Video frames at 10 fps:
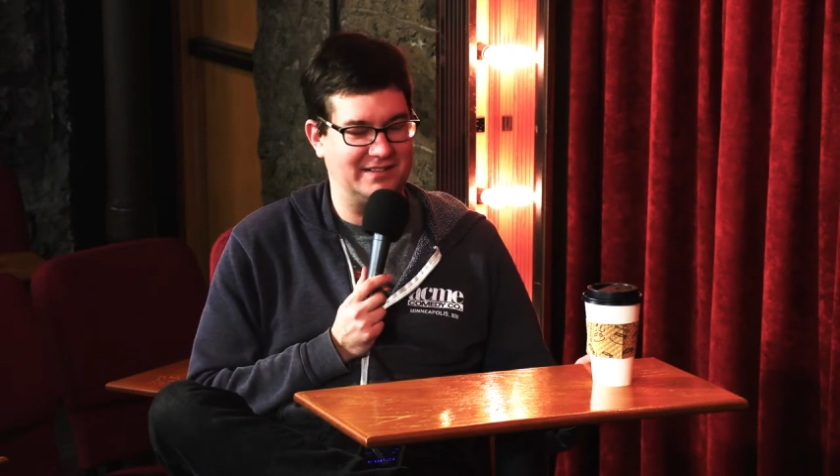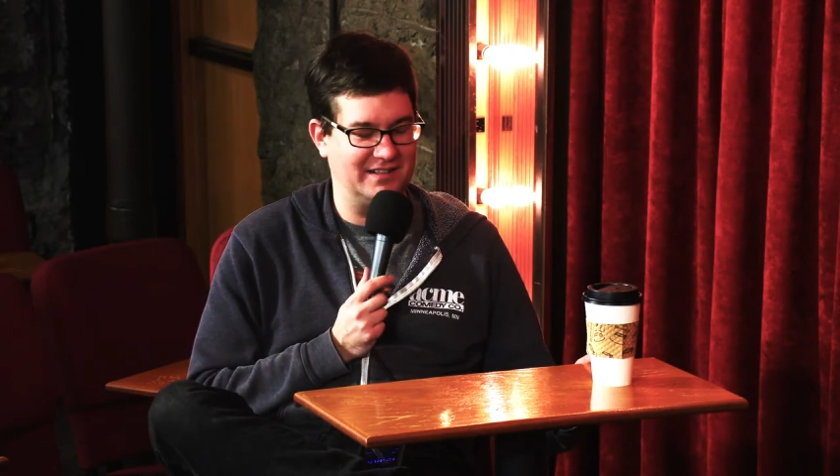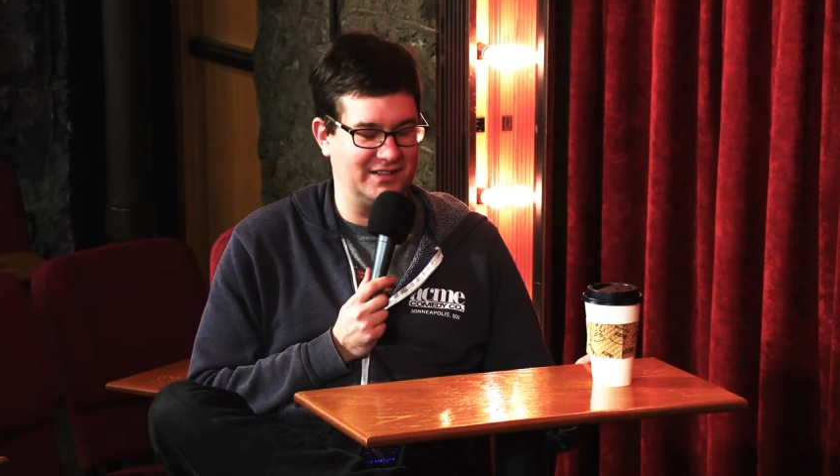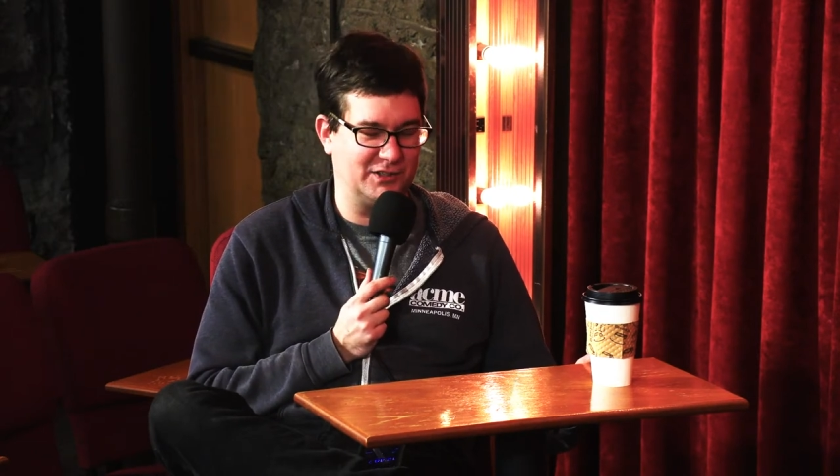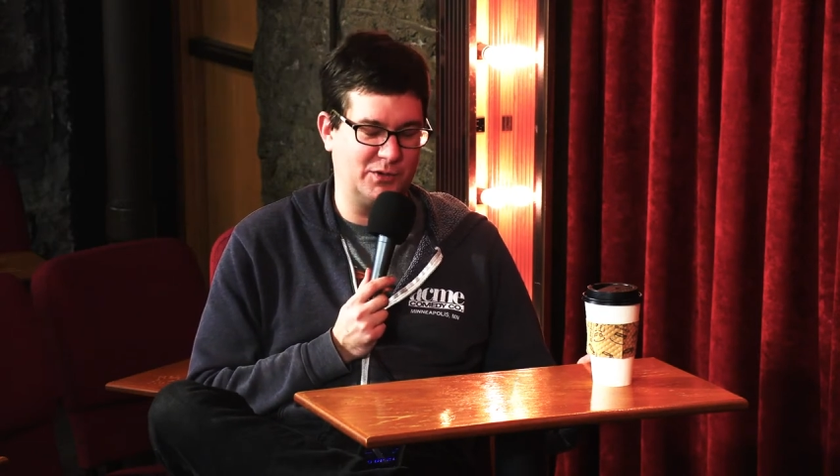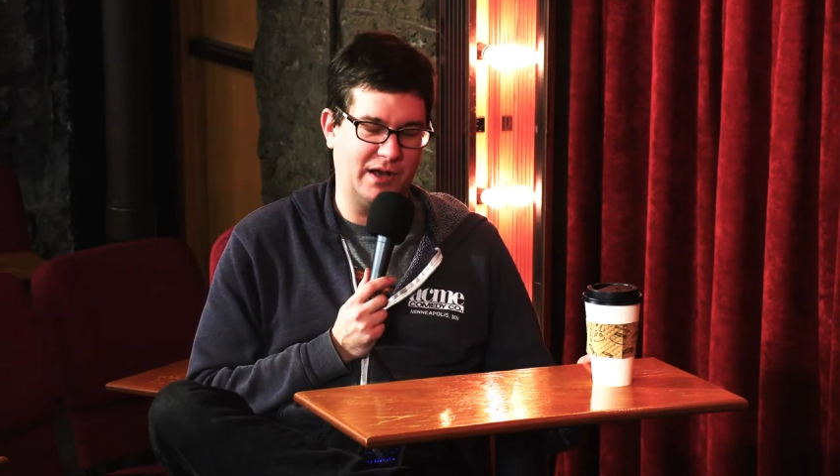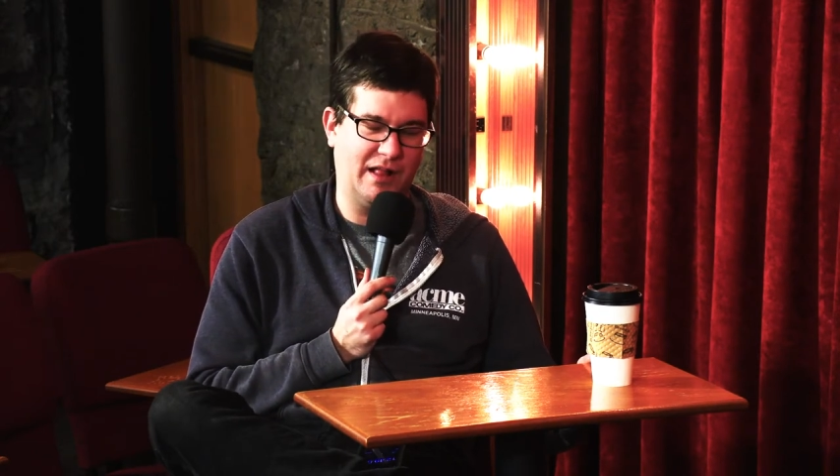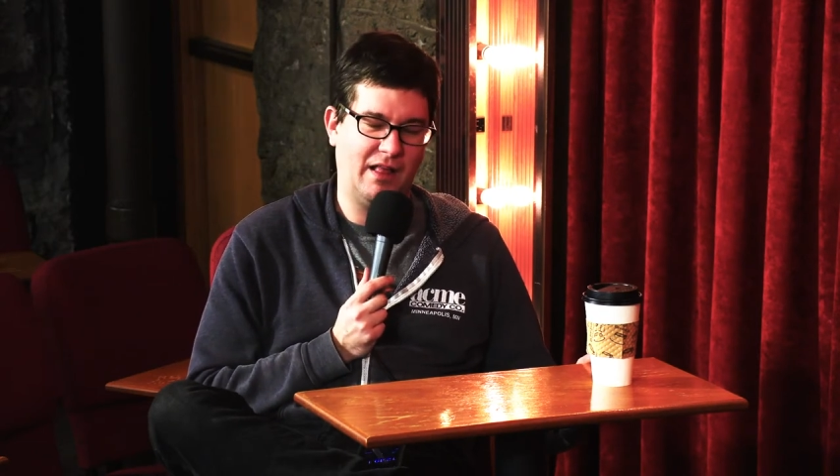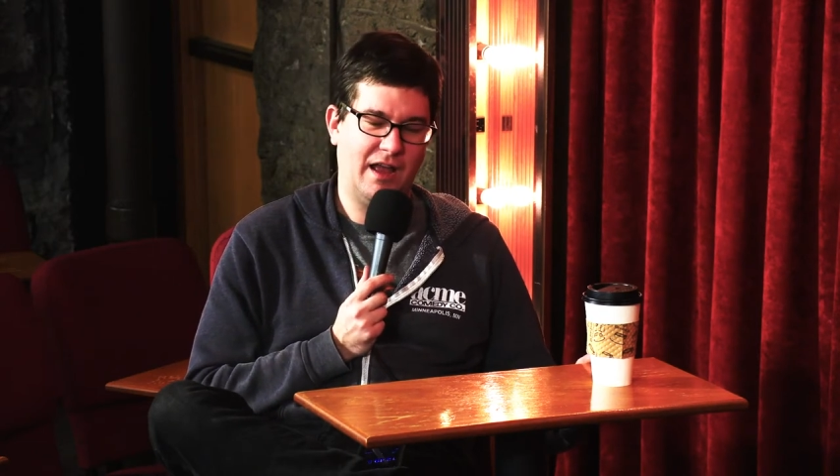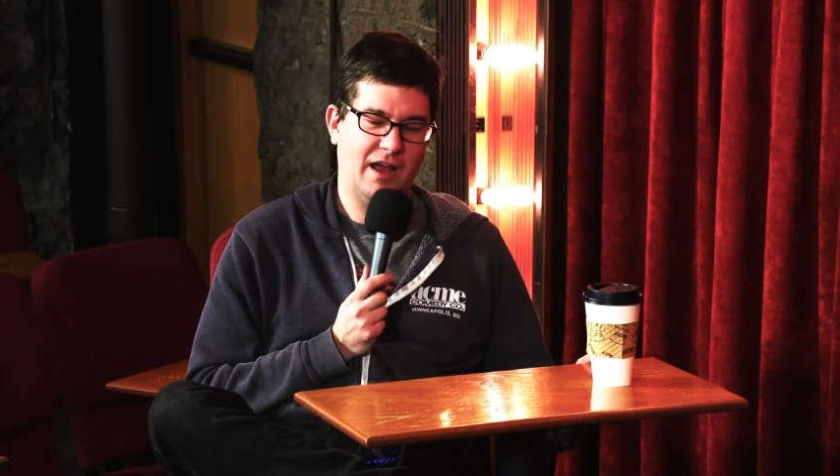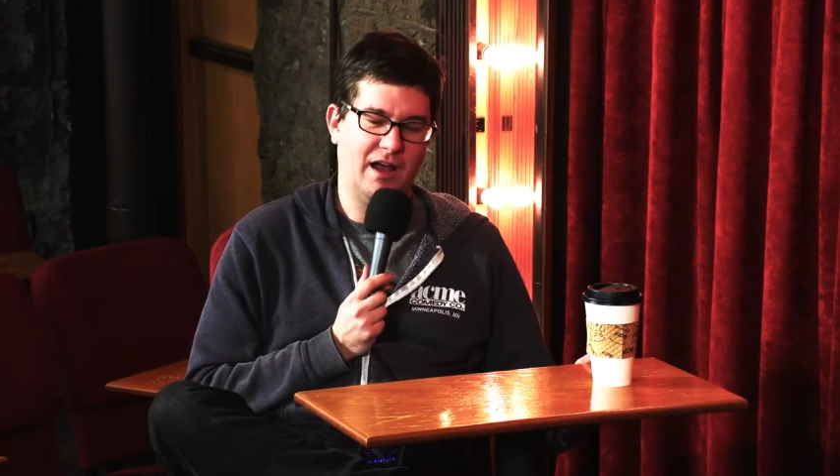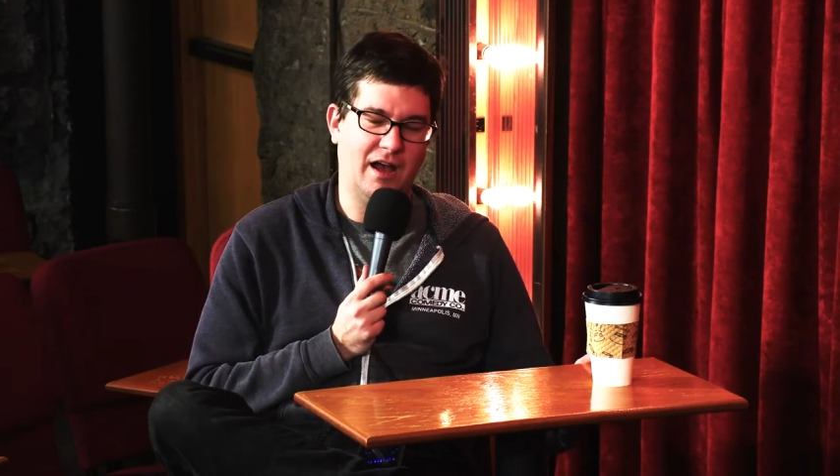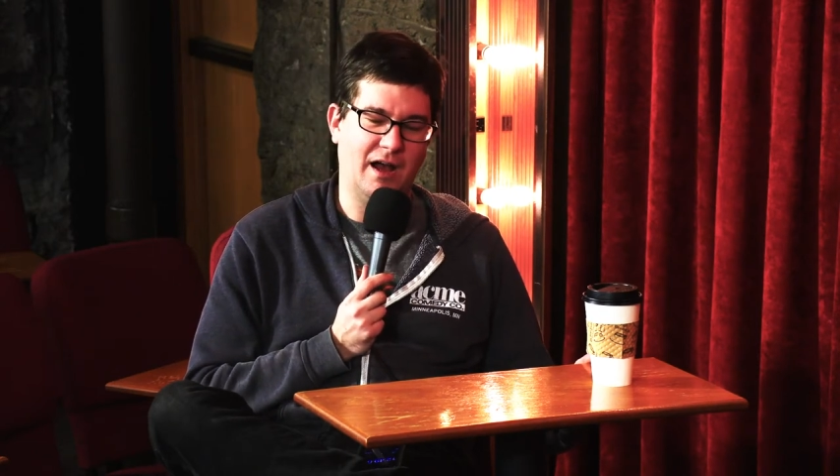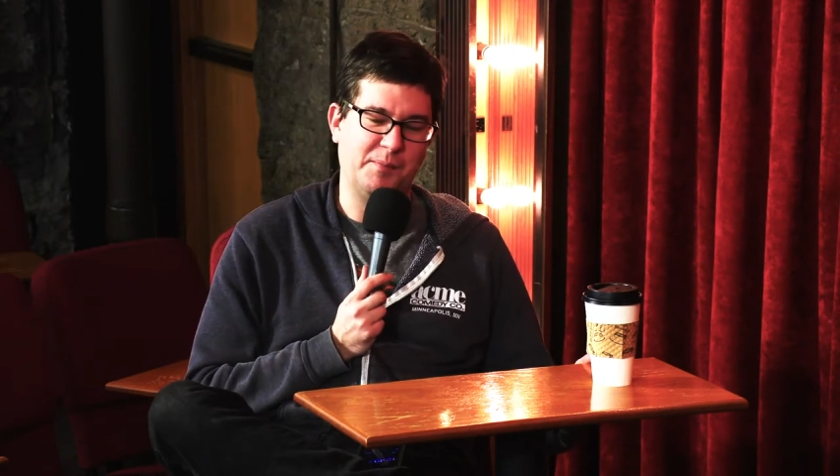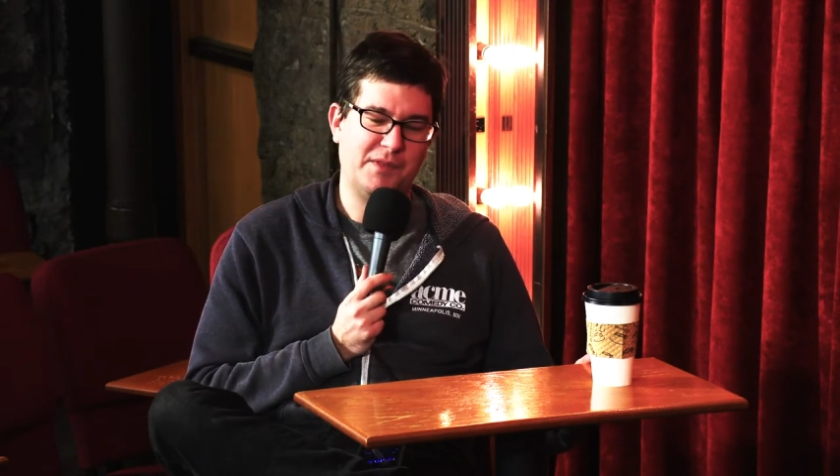didn't do well. Um,